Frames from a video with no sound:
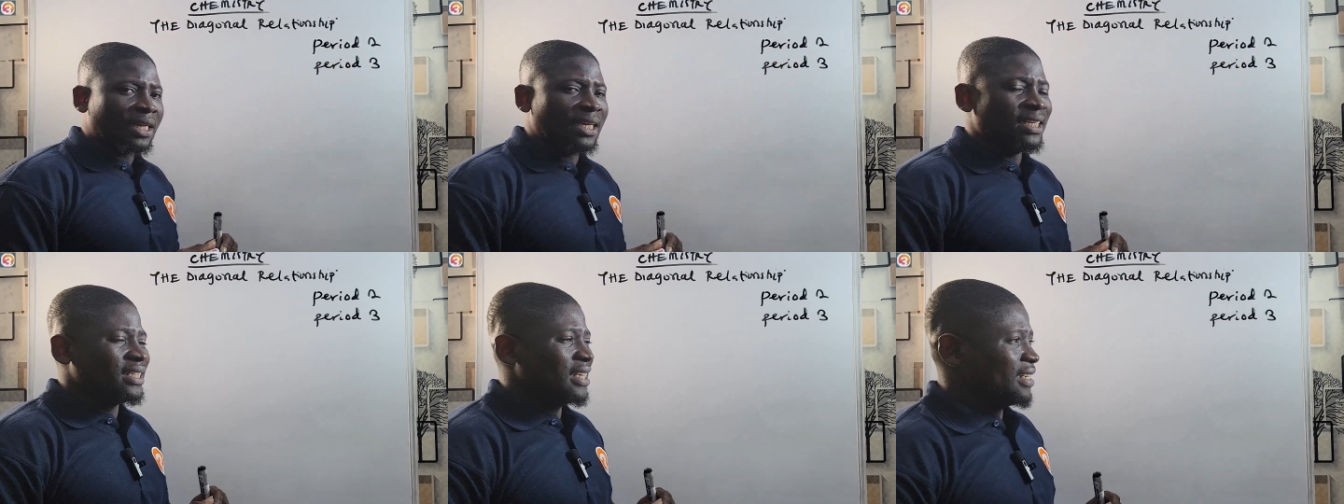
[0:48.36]

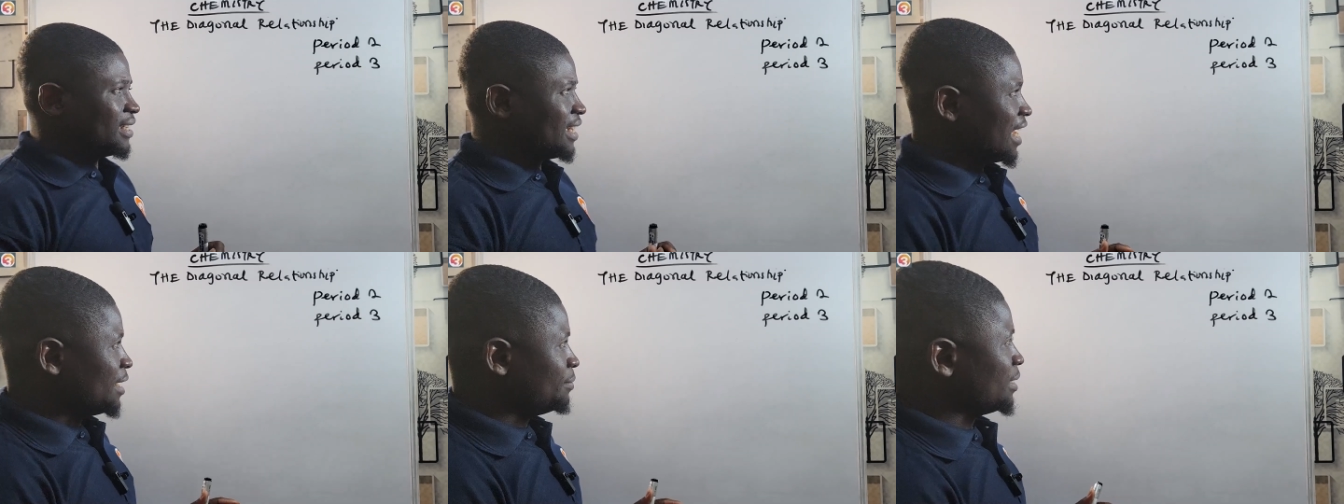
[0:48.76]
It's a
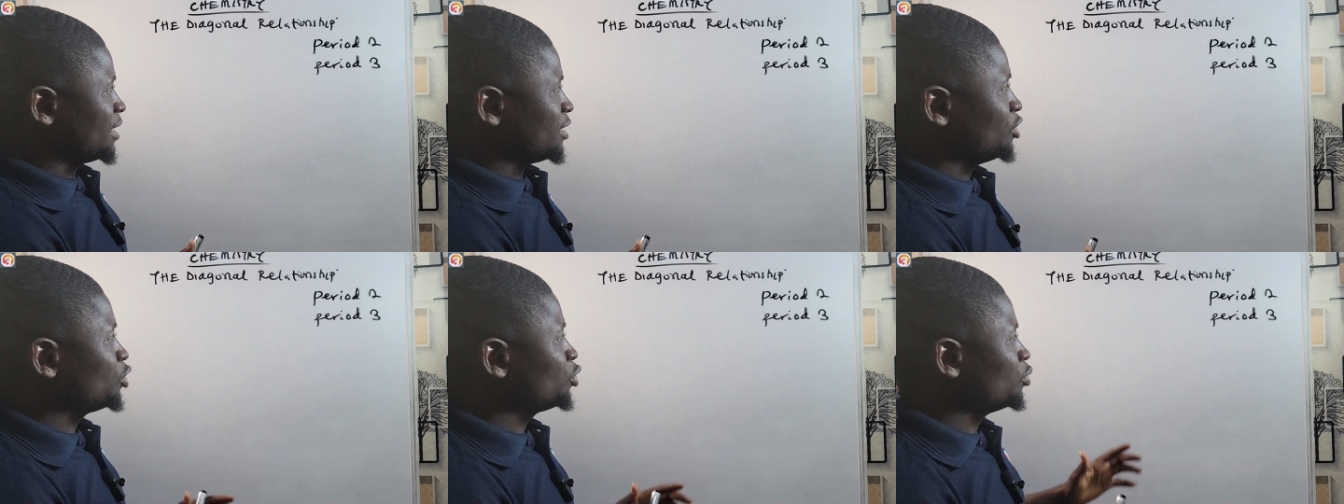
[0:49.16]
term
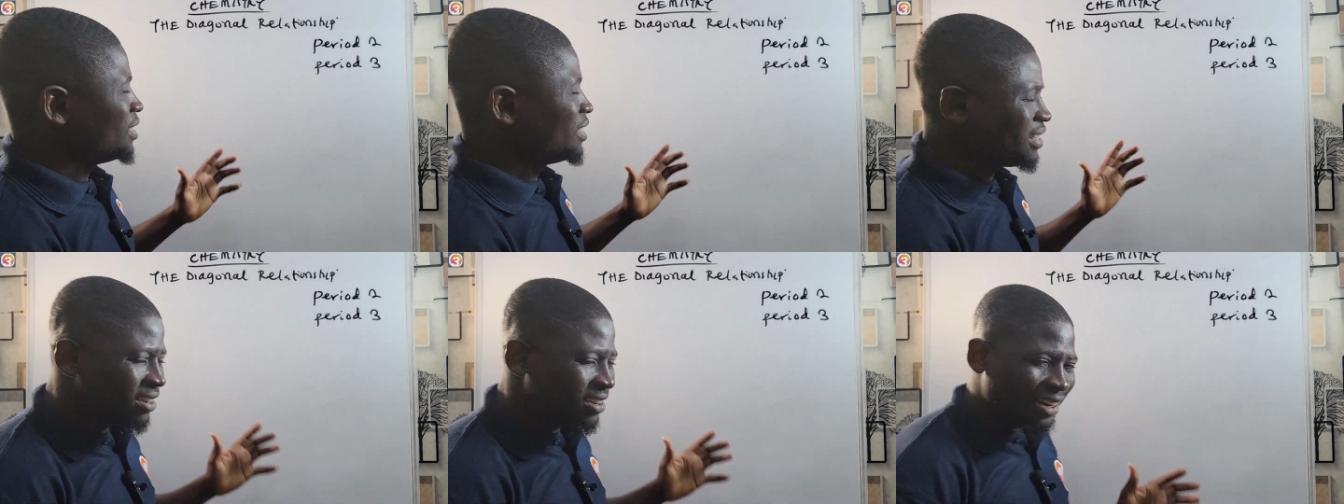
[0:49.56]
that's used to
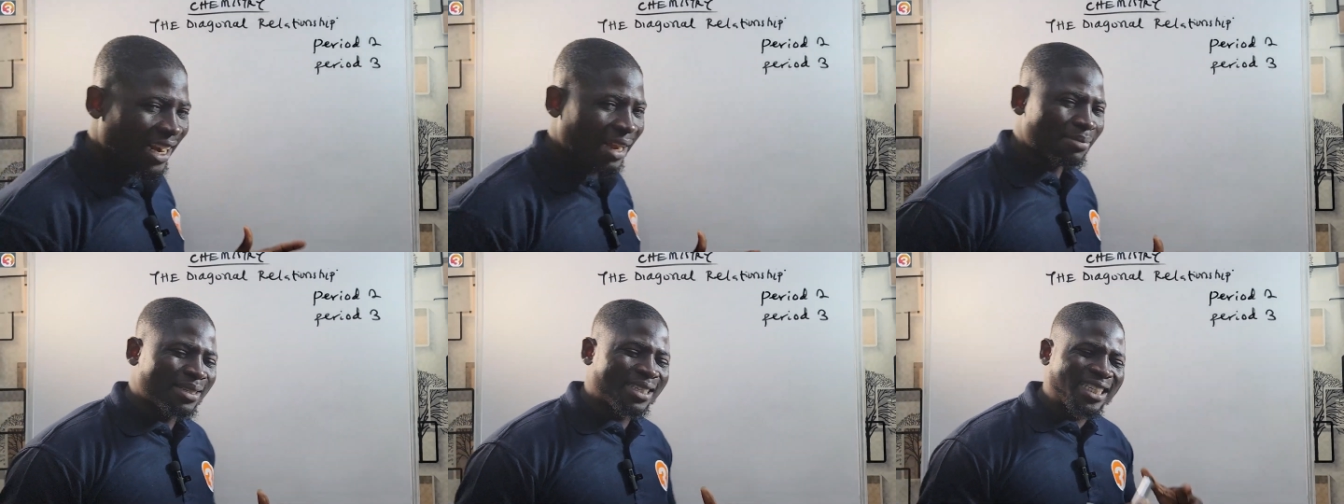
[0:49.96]

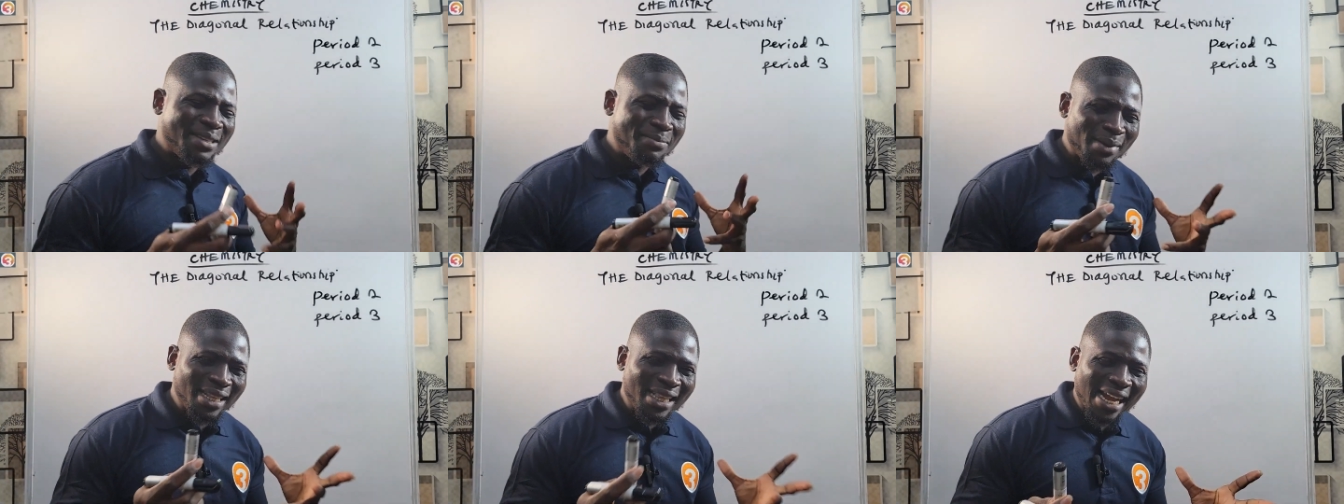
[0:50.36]
describe
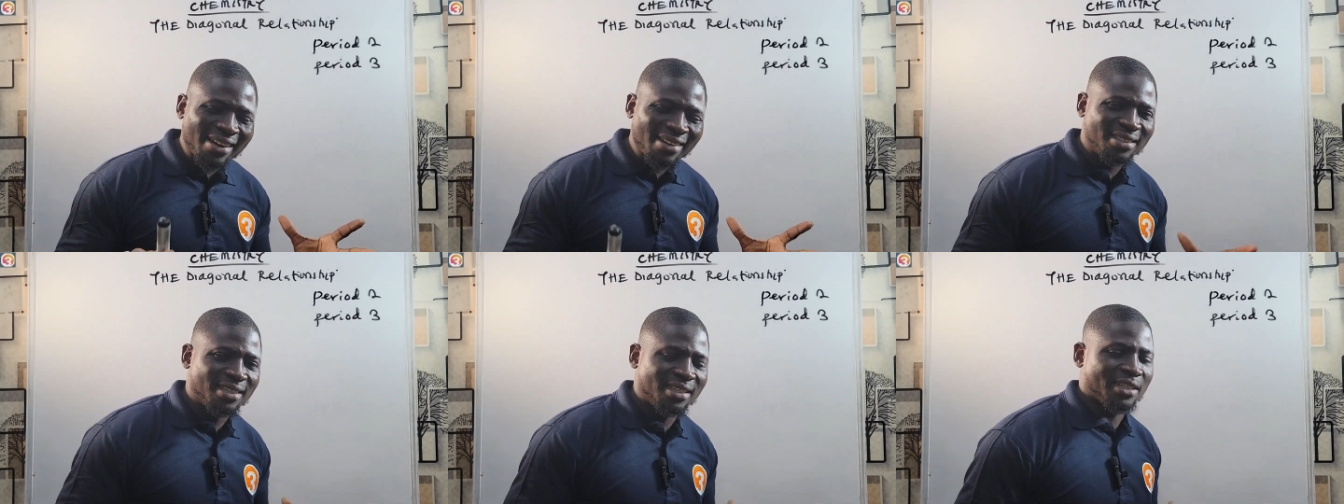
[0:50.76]

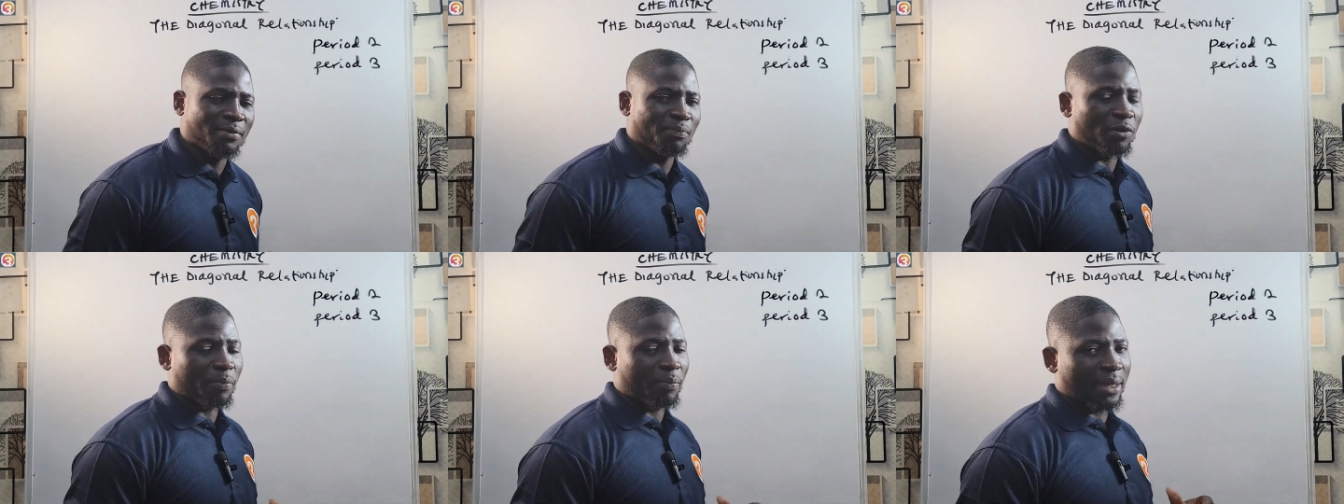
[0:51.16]
similarities
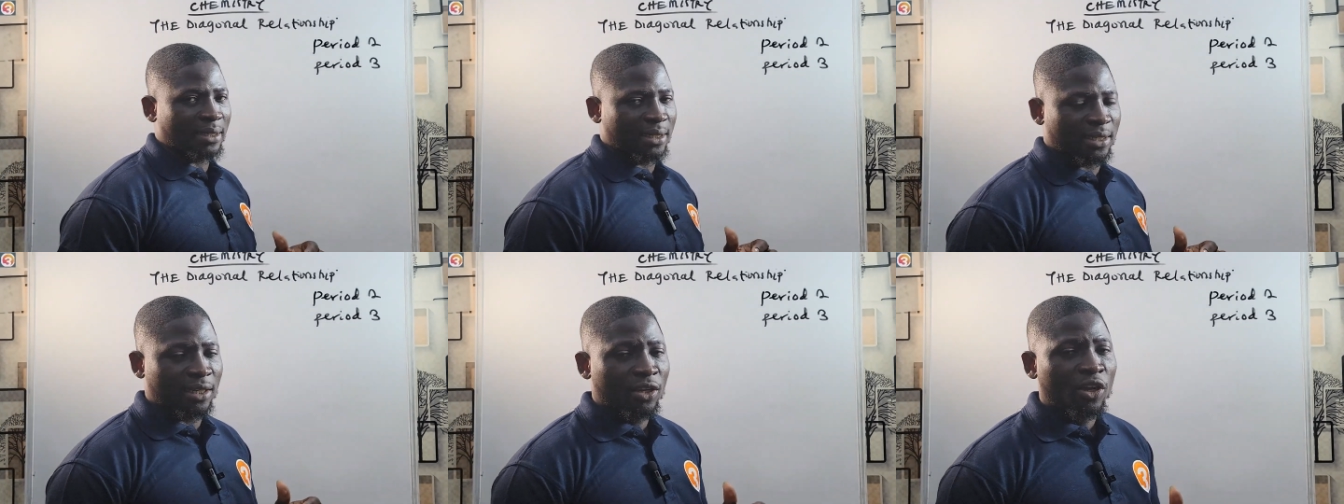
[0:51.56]
in
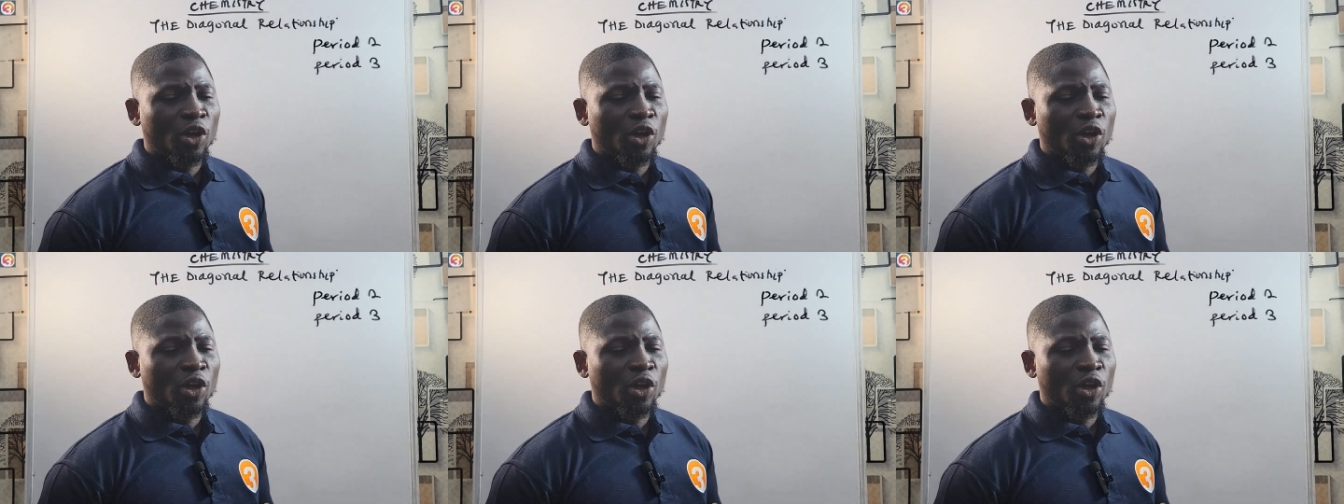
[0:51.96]
properties